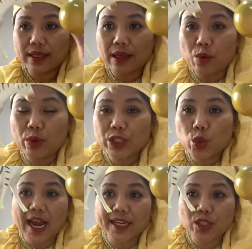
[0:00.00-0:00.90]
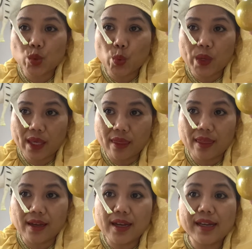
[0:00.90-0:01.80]
which starts
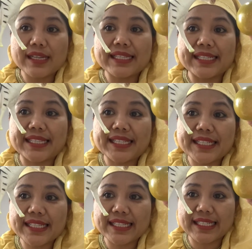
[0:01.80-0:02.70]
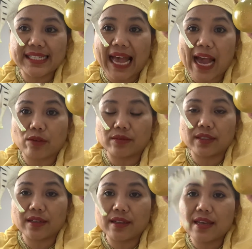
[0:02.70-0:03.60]
with Z sound.
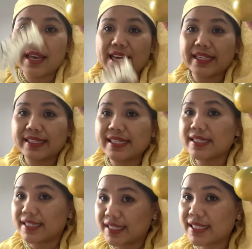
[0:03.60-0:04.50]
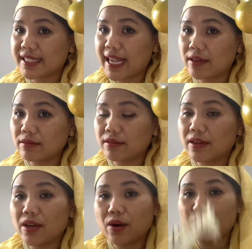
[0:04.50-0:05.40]
Is this z sound
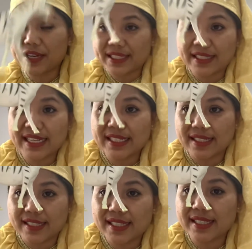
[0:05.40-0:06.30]
or is this z